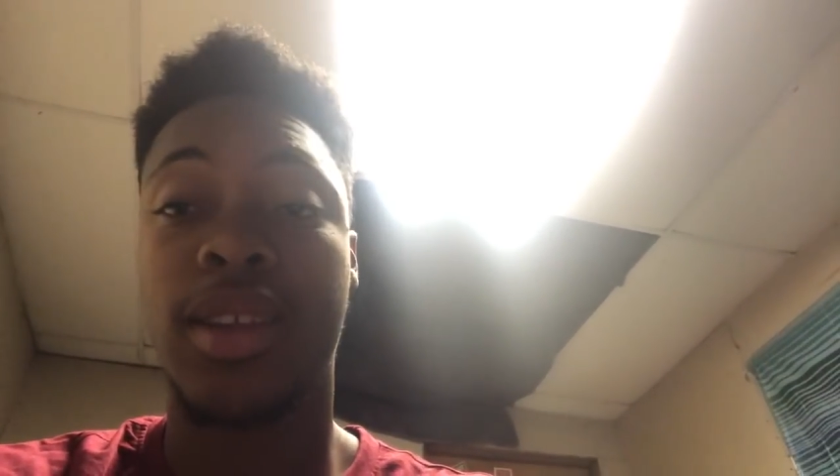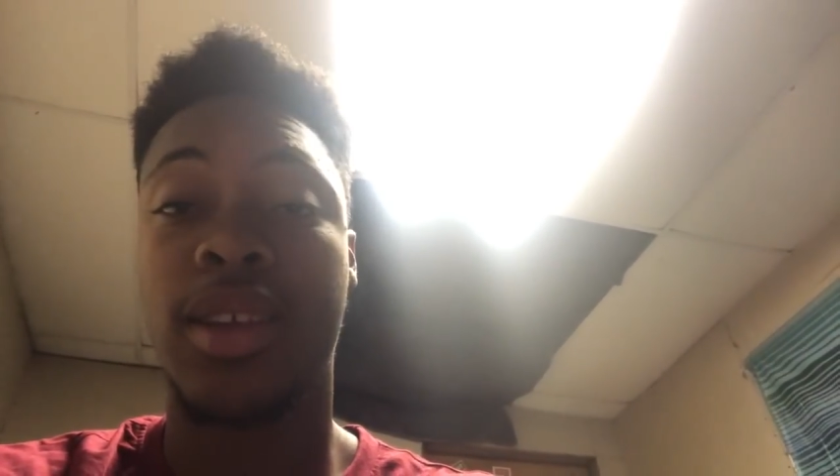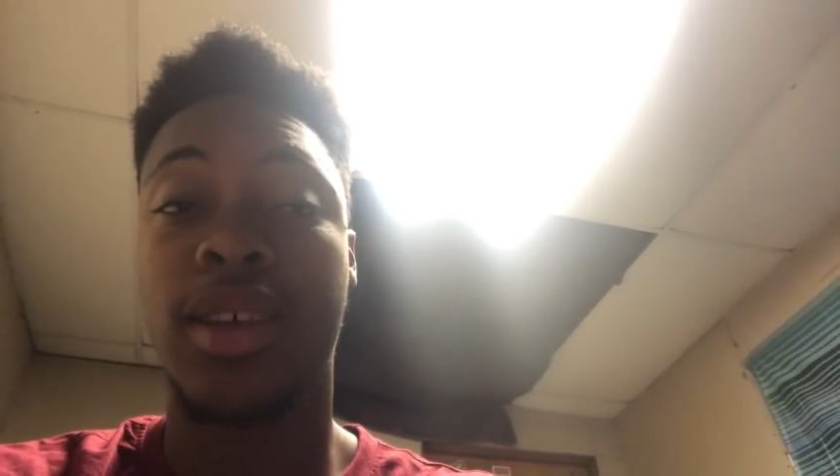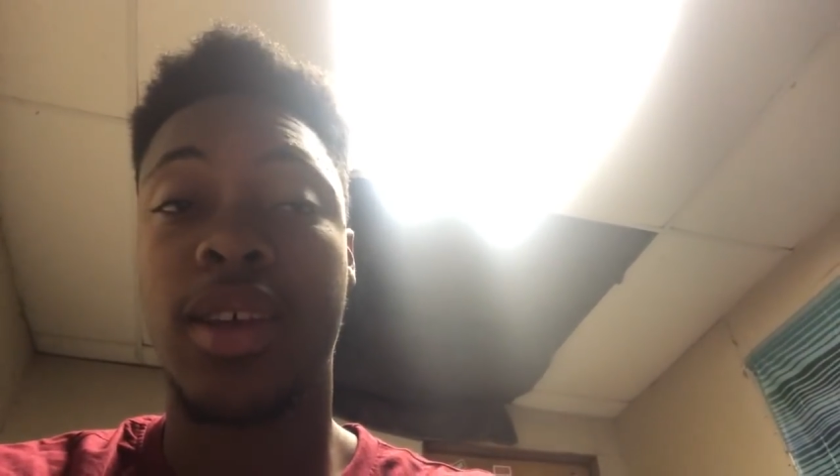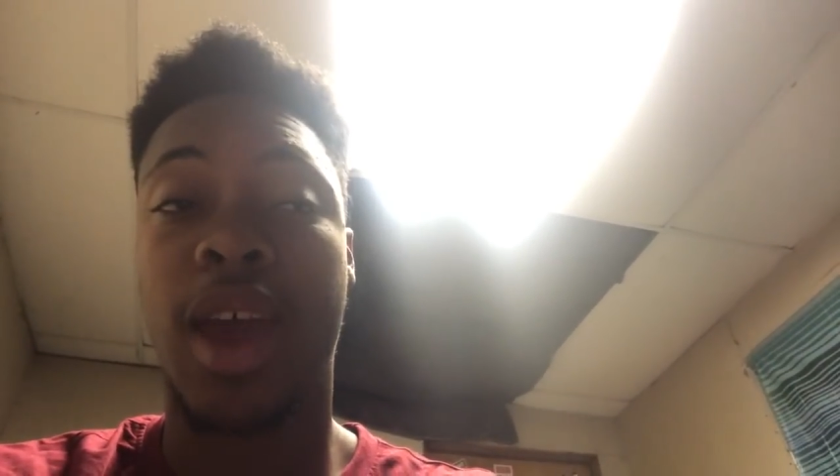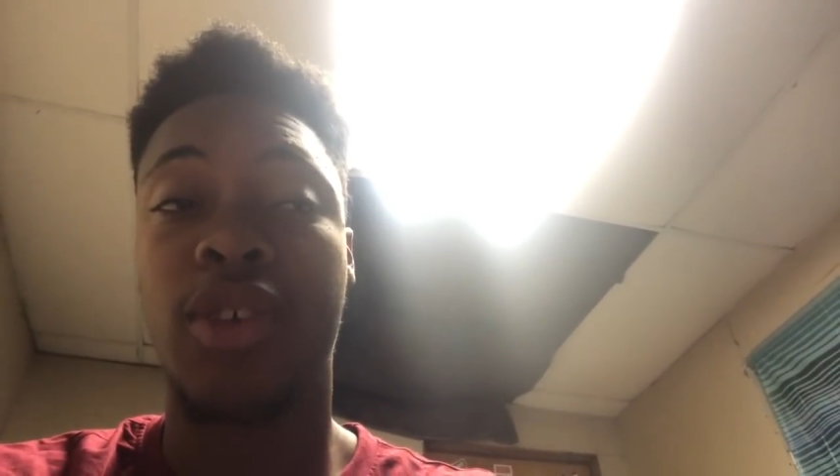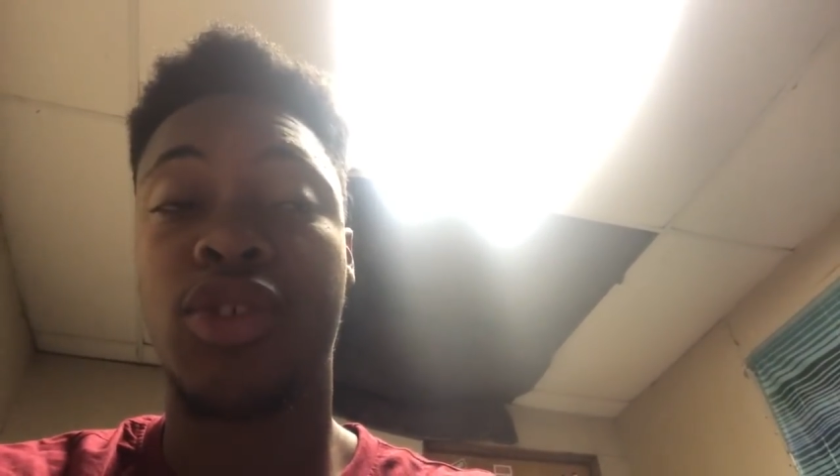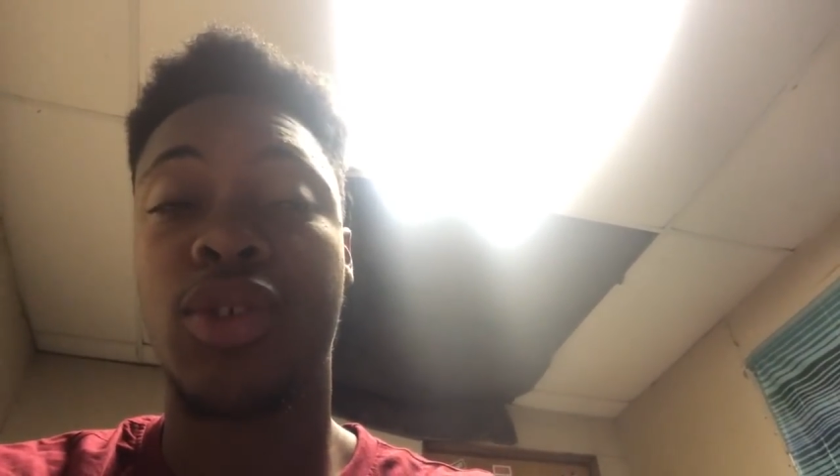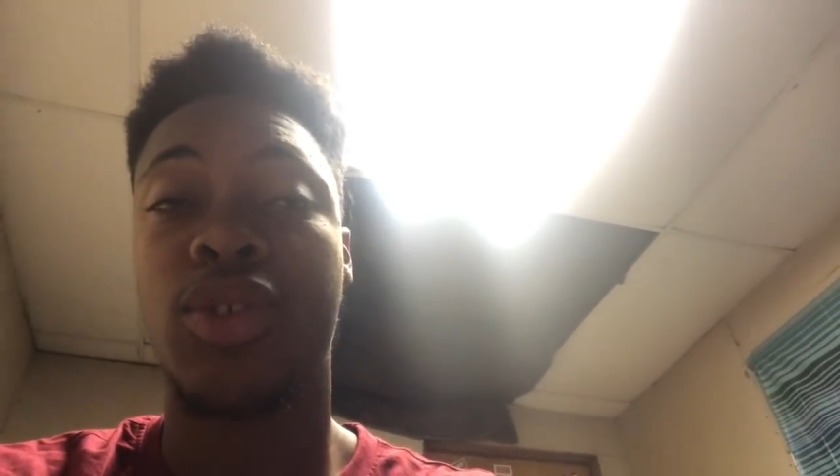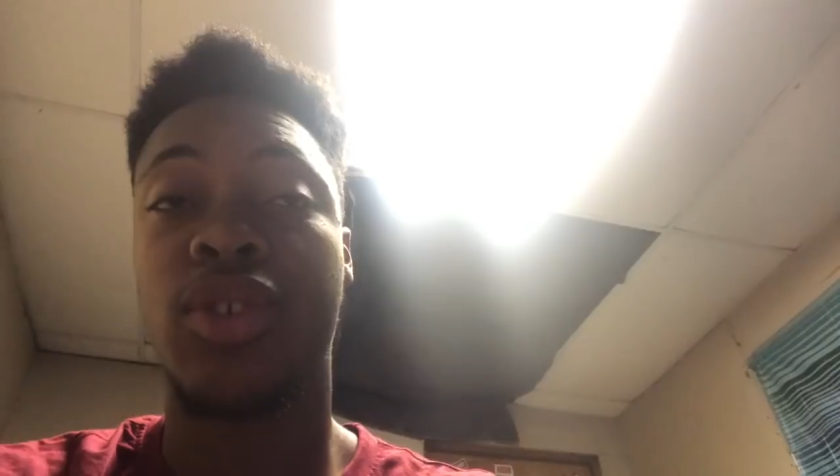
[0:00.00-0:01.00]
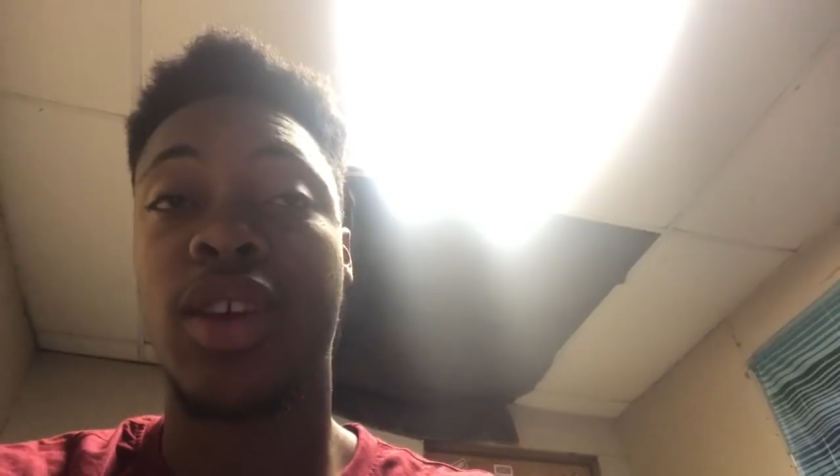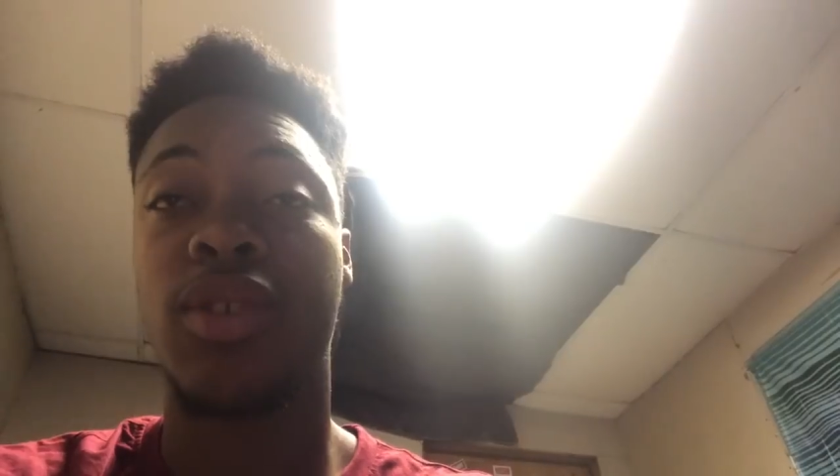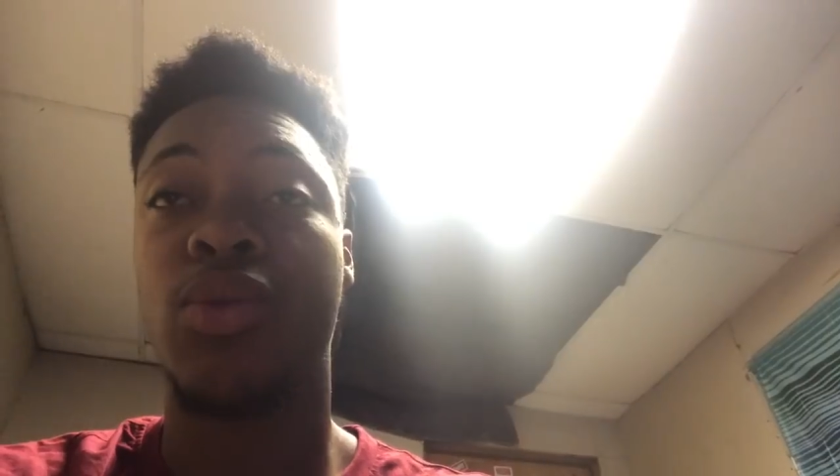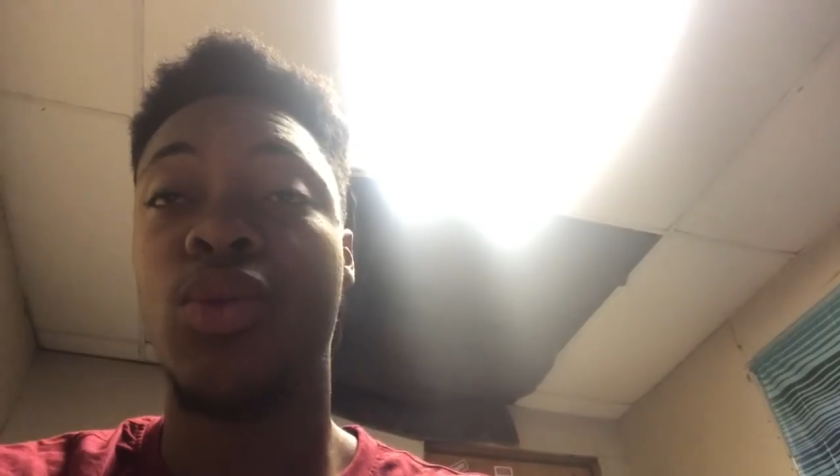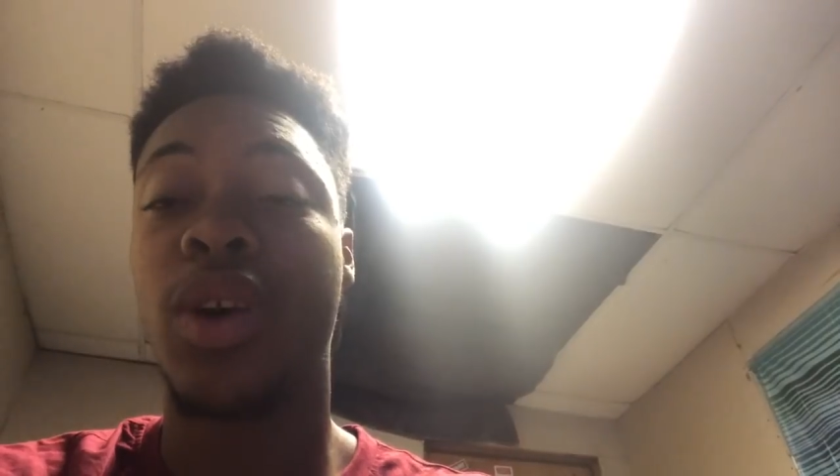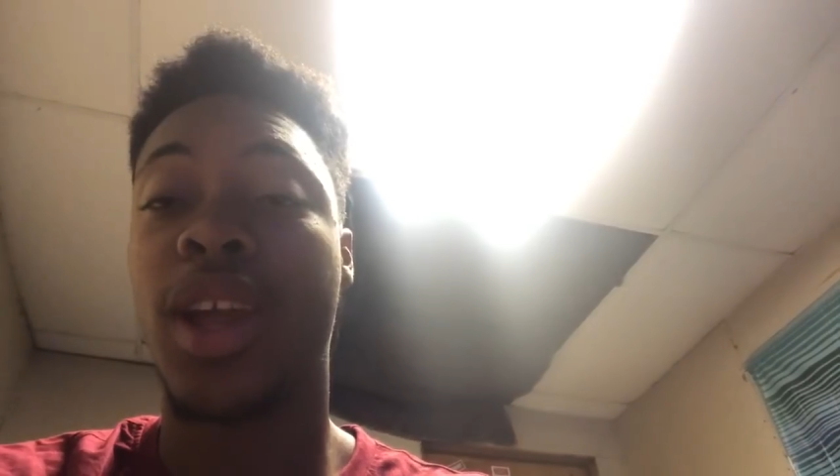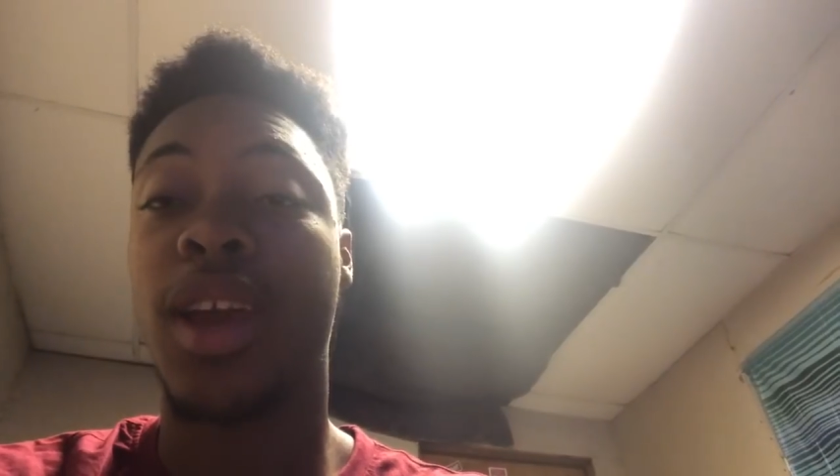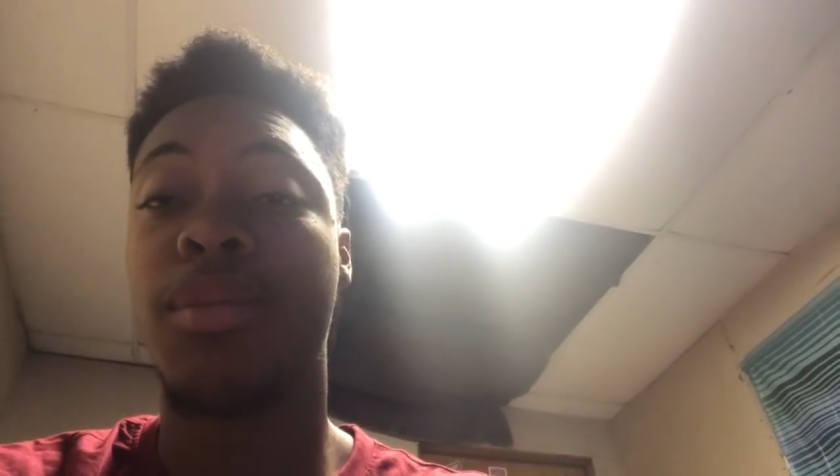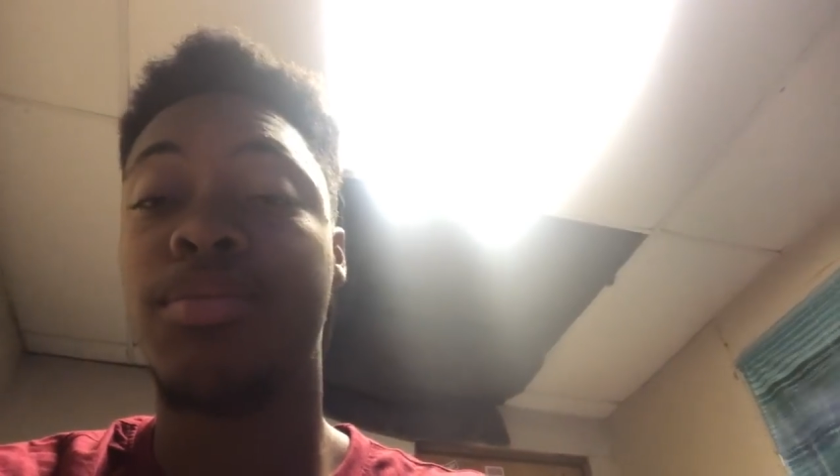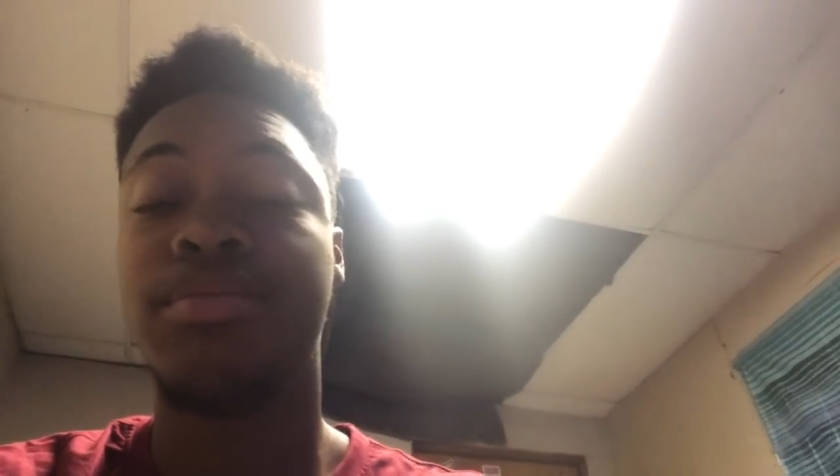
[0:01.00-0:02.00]
the outros at 1
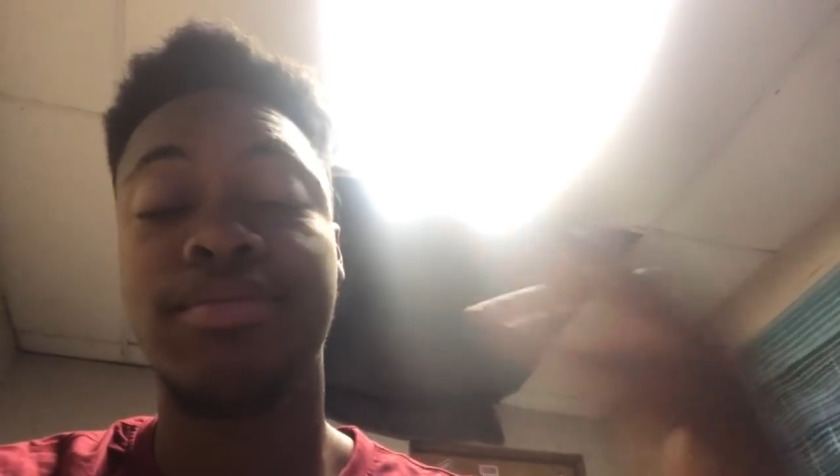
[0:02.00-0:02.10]
a.m.